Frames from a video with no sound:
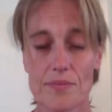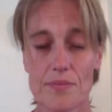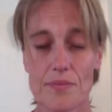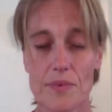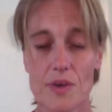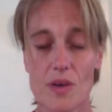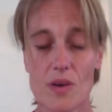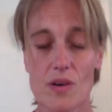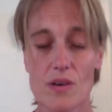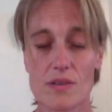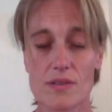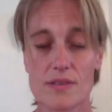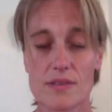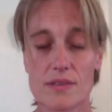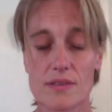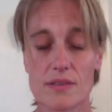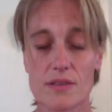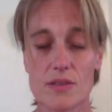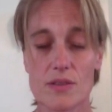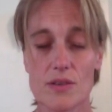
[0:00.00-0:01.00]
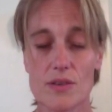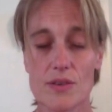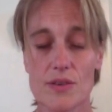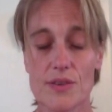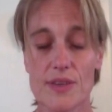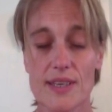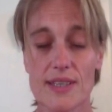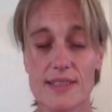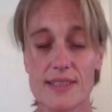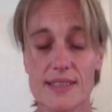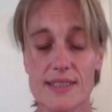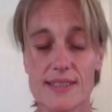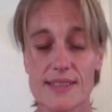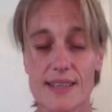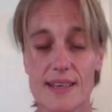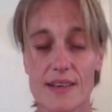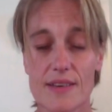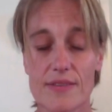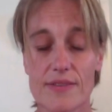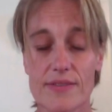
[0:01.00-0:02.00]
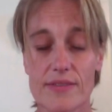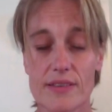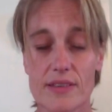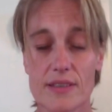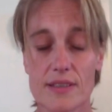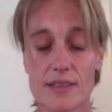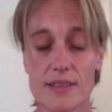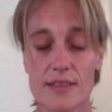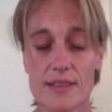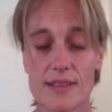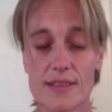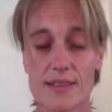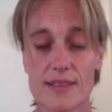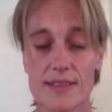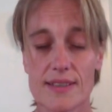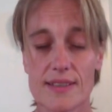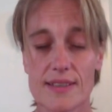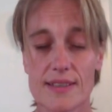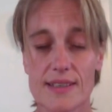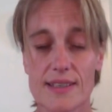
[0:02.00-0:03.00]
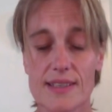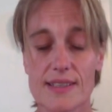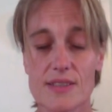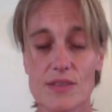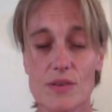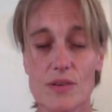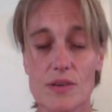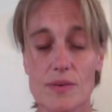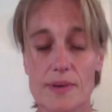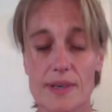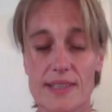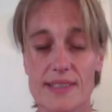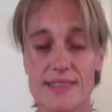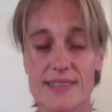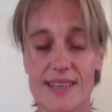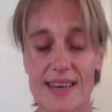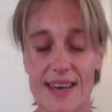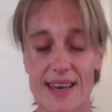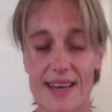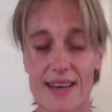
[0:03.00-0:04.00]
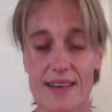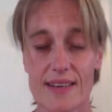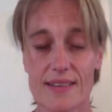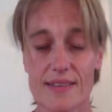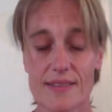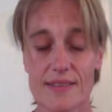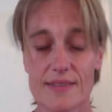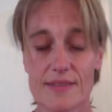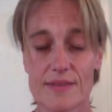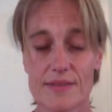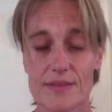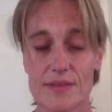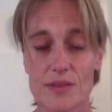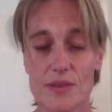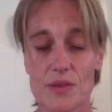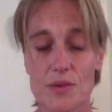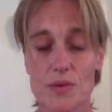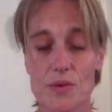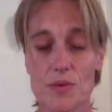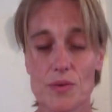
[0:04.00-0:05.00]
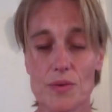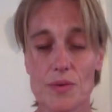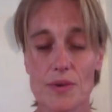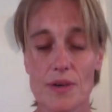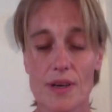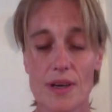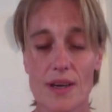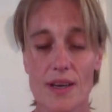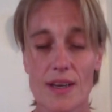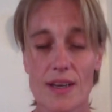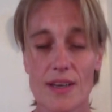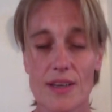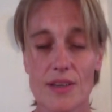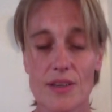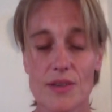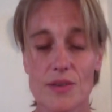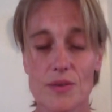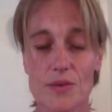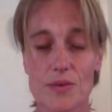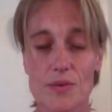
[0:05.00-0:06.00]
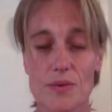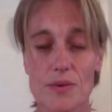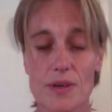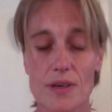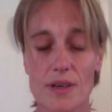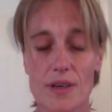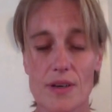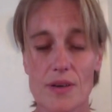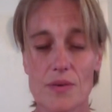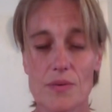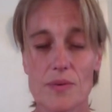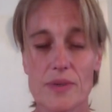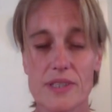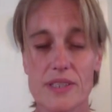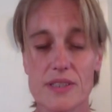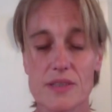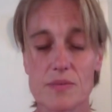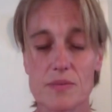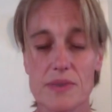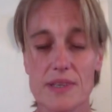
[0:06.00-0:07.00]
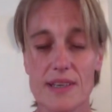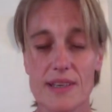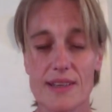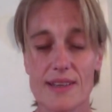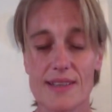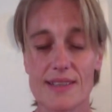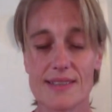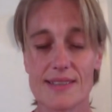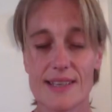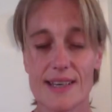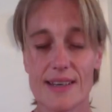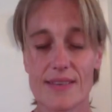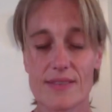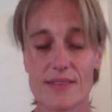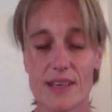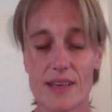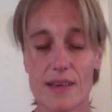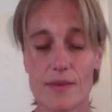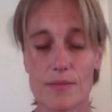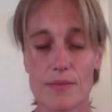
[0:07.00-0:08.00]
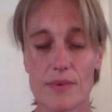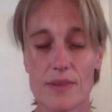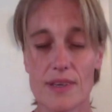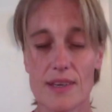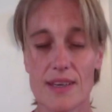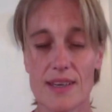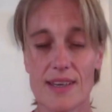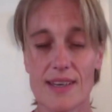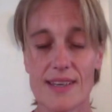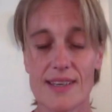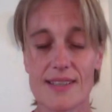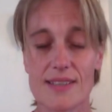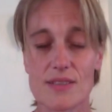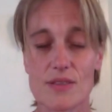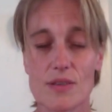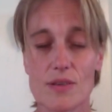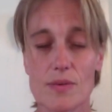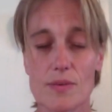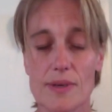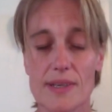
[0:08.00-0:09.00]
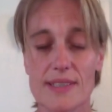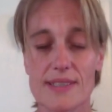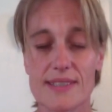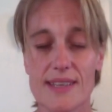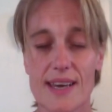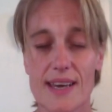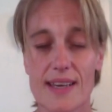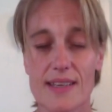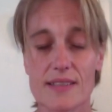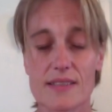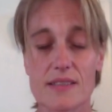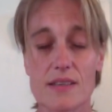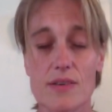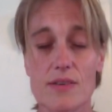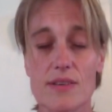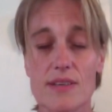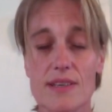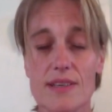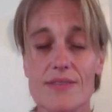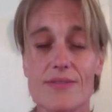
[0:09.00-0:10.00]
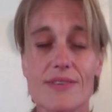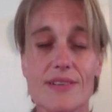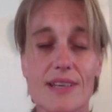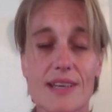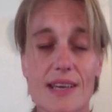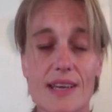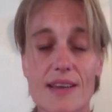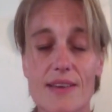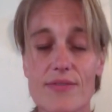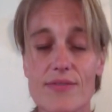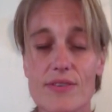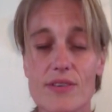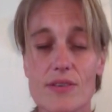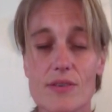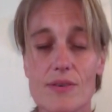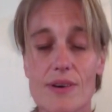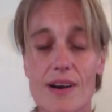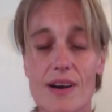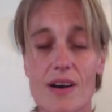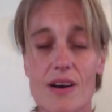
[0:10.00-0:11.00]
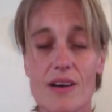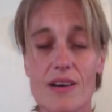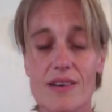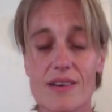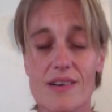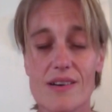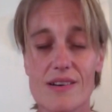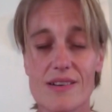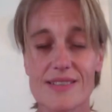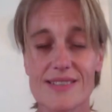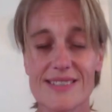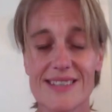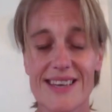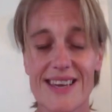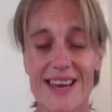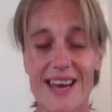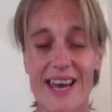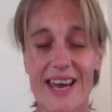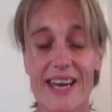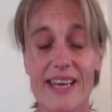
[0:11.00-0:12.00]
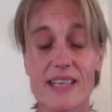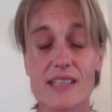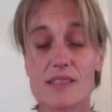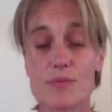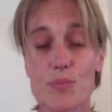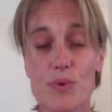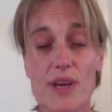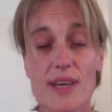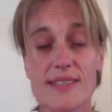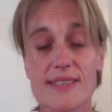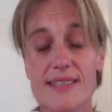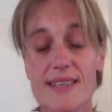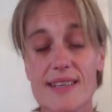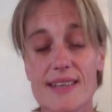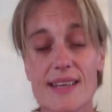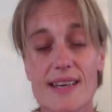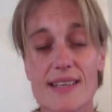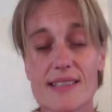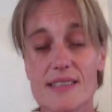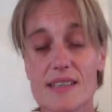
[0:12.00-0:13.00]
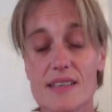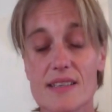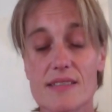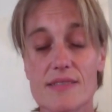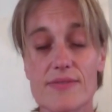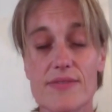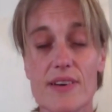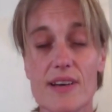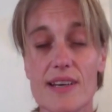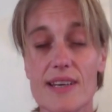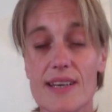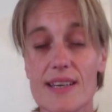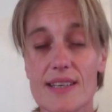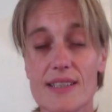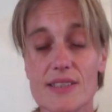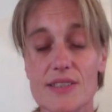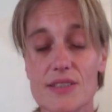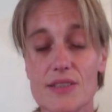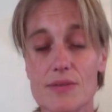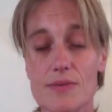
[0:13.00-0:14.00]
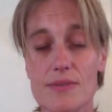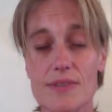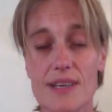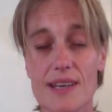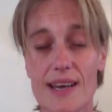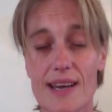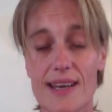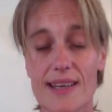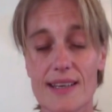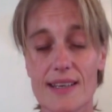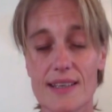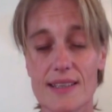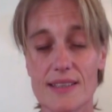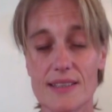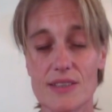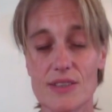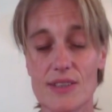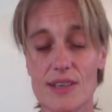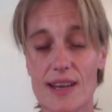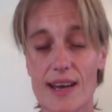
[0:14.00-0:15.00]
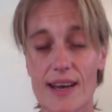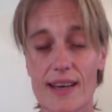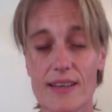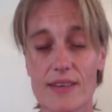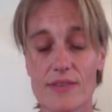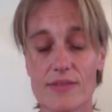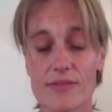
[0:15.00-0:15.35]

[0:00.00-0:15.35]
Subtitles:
Because your authentic self is always there. Who you wish to be in this lifetime is always there. So even if you are not expressing that as fully as you would like in your life,